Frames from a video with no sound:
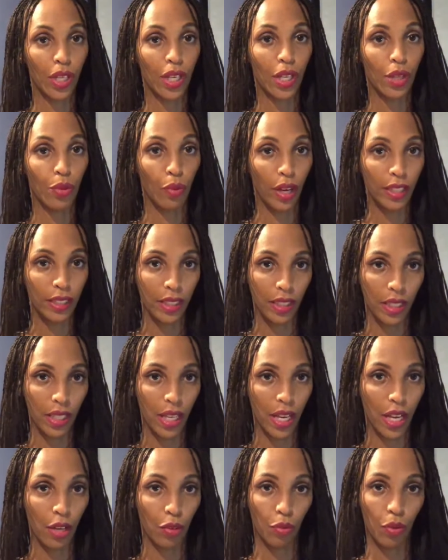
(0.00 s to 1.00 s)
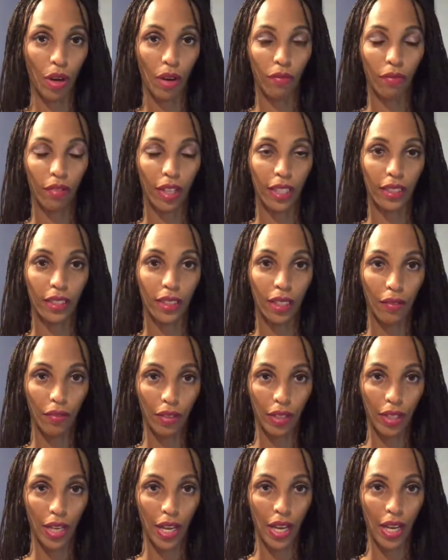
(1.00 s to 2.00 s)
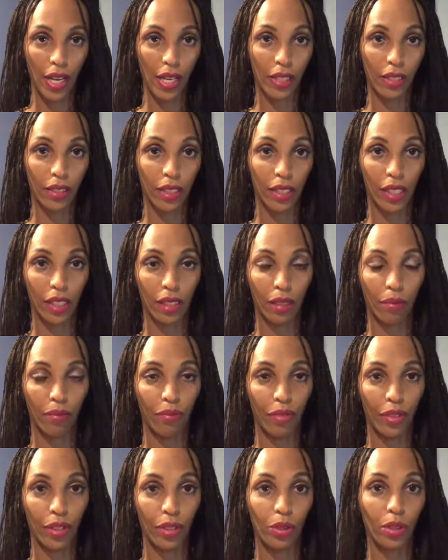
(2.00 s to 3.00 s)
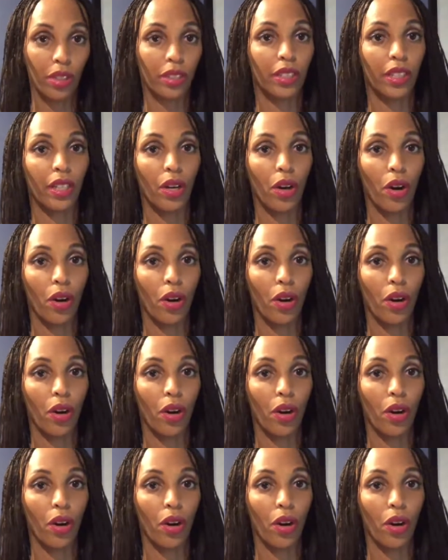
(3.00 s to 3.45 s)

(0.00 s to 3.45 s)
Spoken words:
He writes it then. You have like 7 days to get them filled because